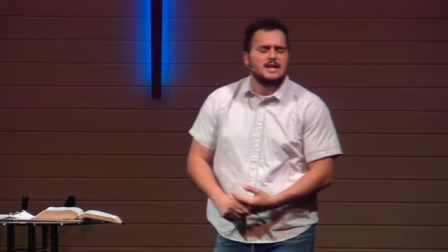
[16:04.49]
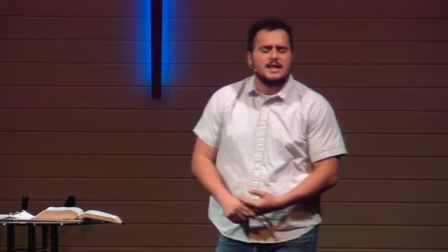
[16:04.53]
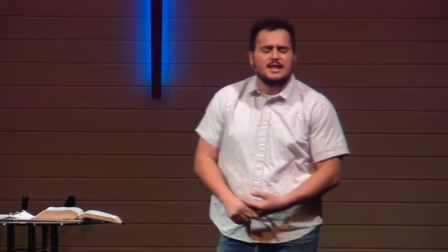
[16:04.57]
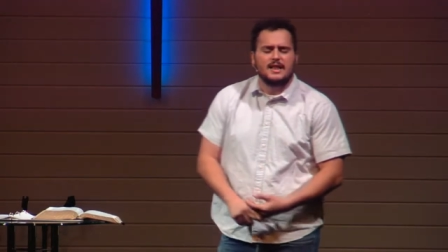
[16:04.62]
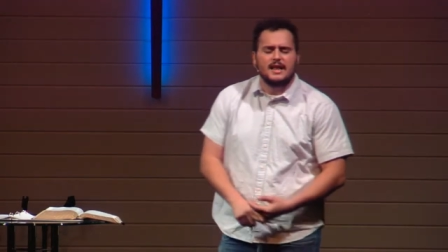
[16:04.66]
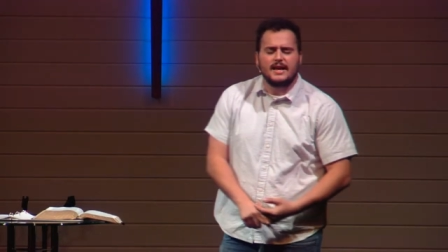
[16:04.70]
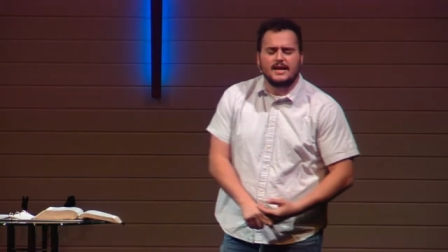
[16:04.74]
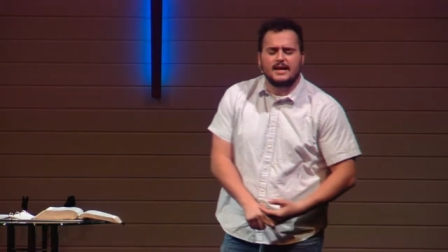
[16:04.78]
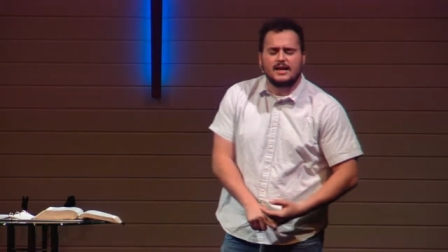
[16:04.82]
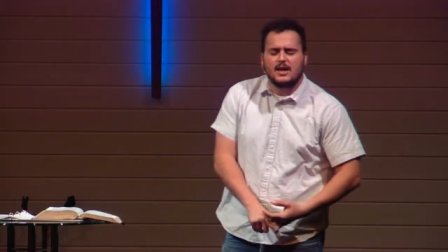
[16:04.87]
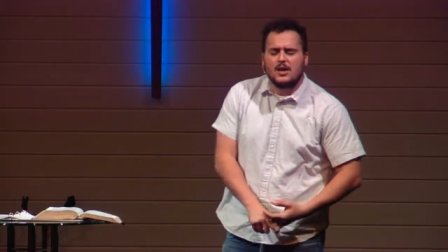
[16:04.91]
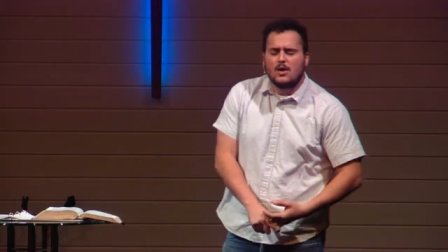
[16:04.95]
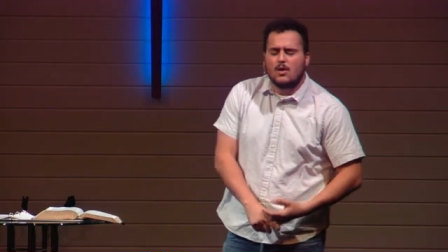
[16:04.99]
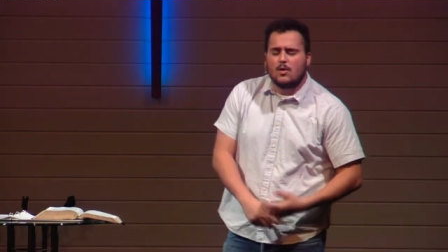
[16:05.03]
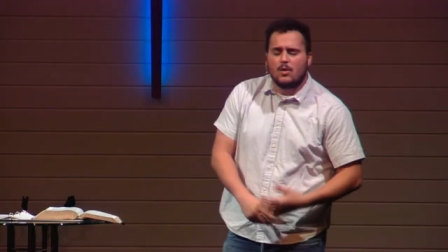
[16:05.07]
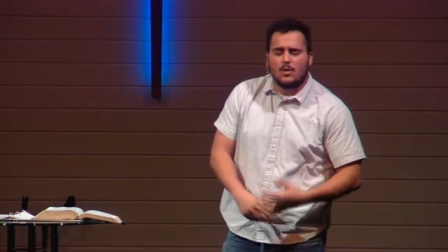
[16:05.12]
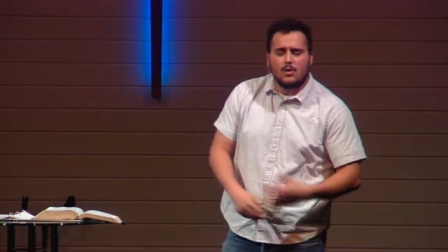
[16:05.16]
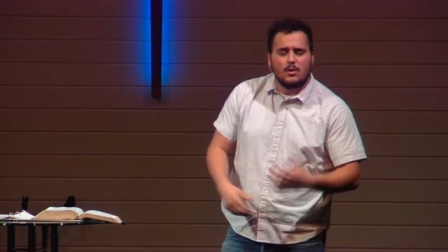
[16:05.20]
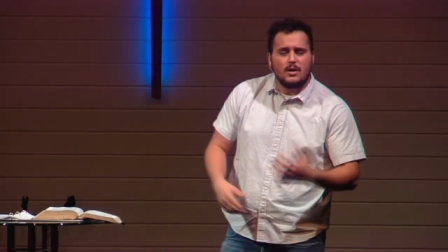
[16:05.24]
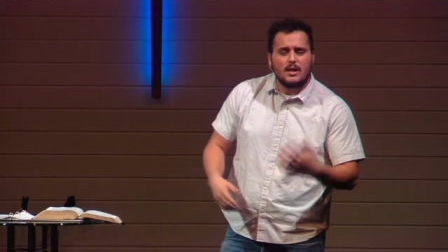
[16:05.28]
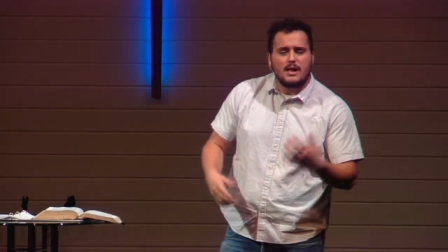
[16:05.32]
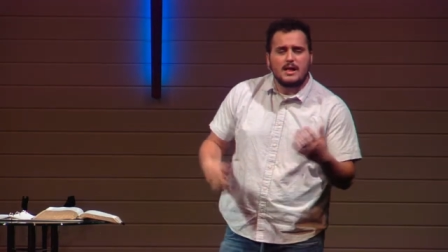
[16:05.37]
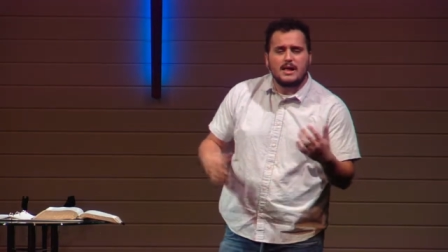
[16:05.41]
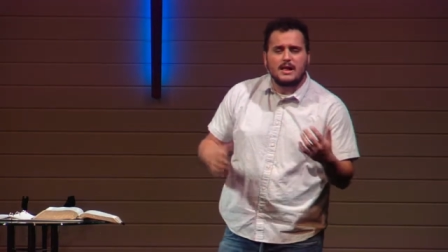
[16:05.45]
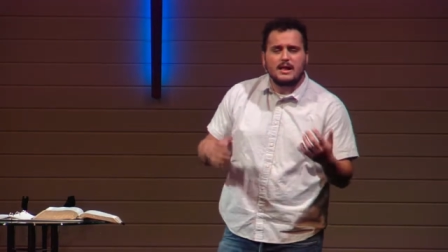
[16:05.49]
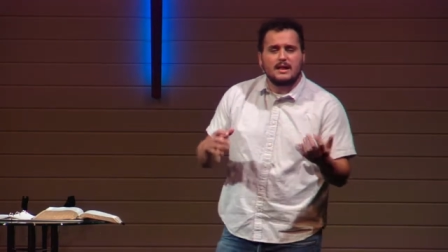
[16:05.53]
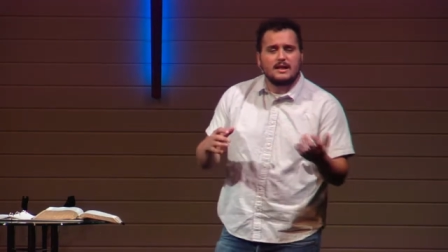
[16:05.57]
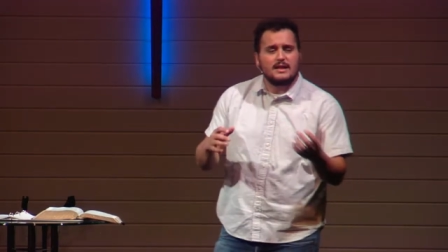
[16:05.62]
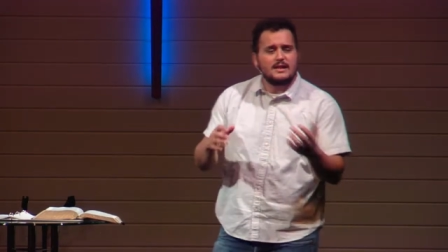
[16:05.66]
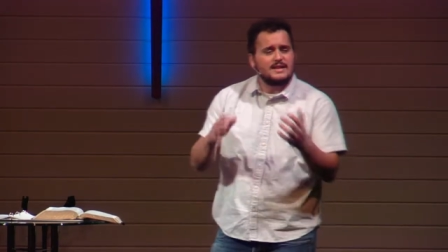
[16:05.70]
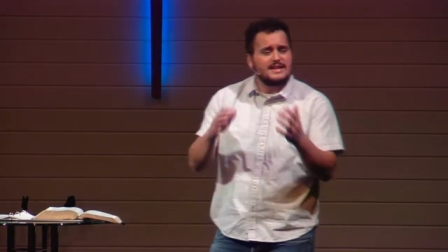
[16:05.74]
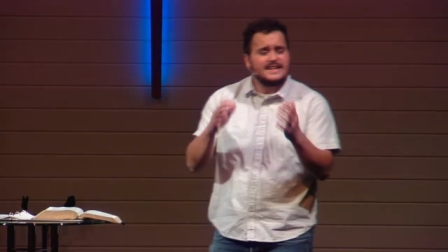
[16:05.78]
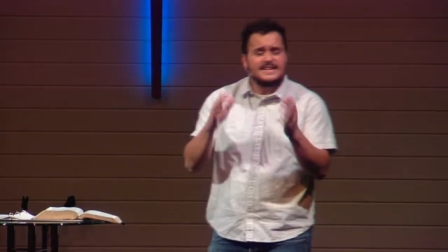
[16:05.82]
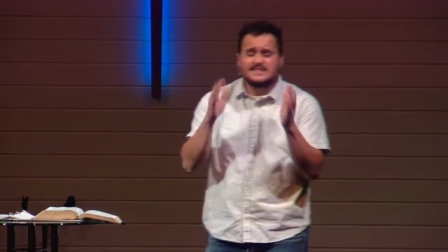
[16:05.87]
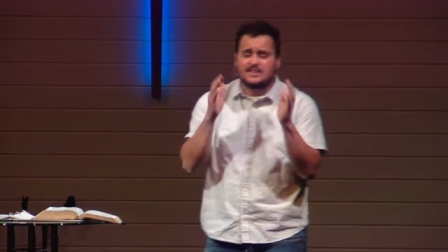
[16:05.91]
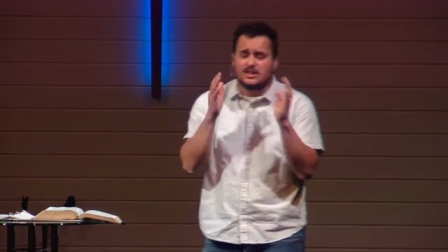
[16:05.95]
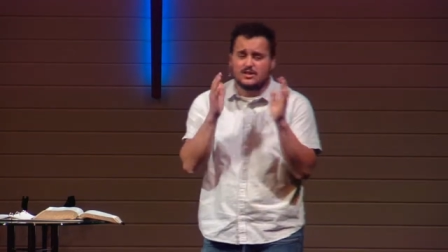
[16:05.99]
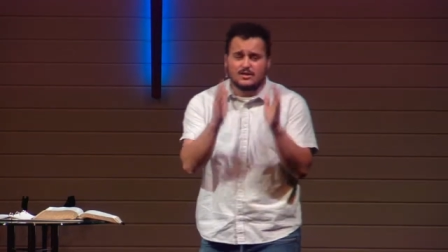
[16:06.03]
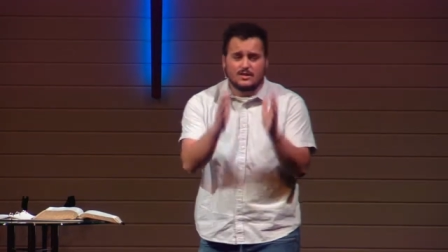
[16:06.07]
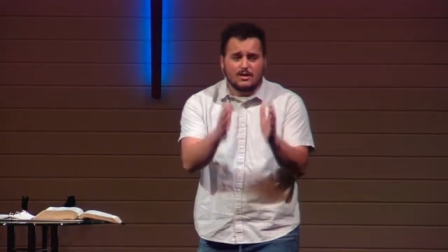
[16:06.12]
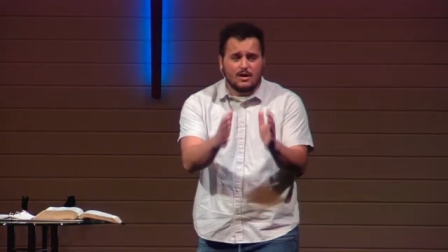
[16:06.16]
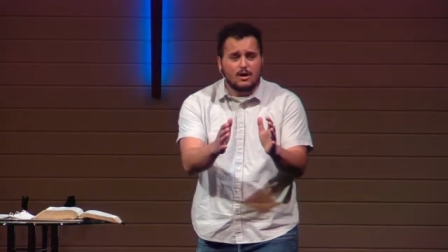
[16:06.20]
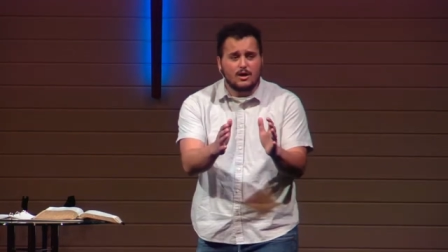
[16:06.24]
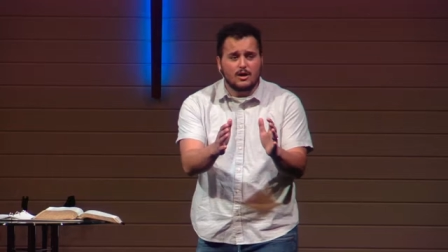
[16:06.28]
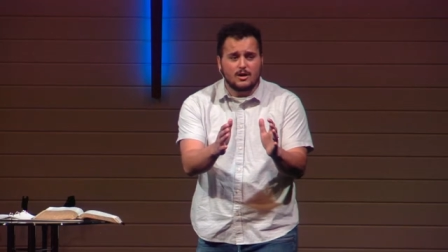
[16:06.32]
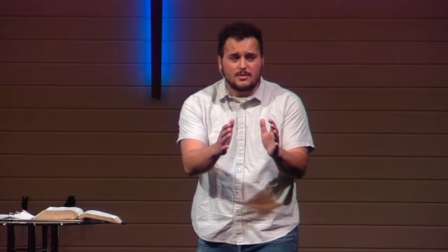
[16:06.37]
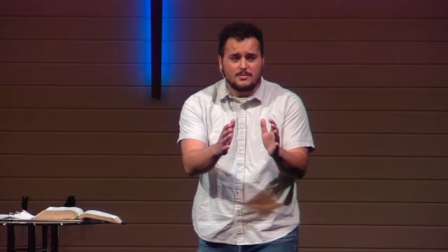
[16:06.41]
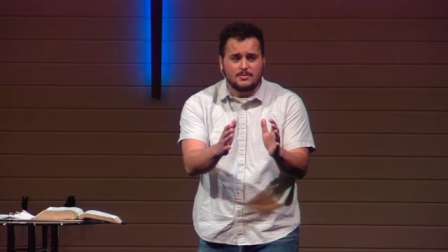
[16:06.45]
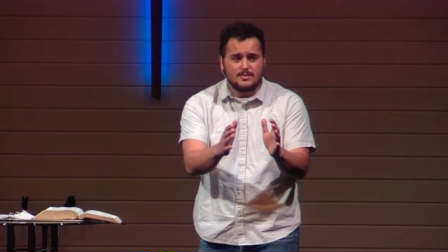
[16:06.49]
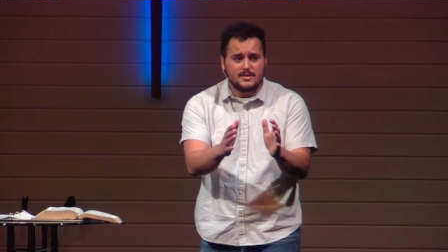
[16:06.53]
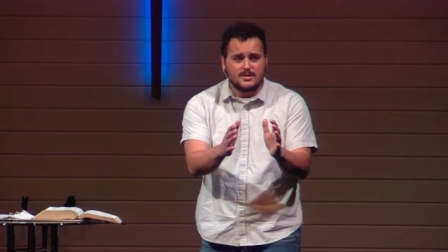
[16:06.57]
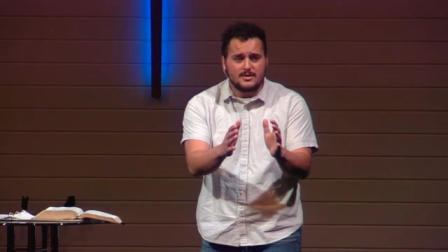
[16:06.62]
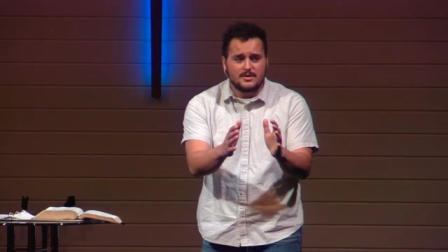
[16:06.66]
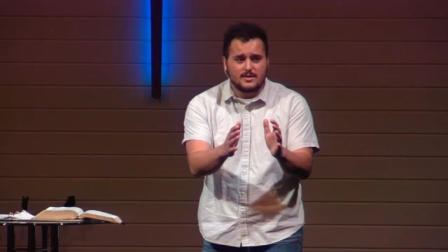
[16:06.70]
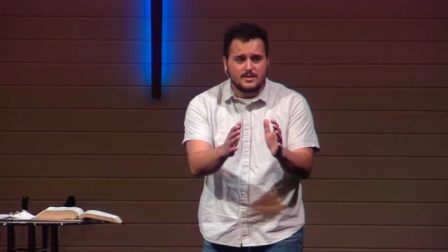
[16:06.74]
Like, well, eh, he's alarmed.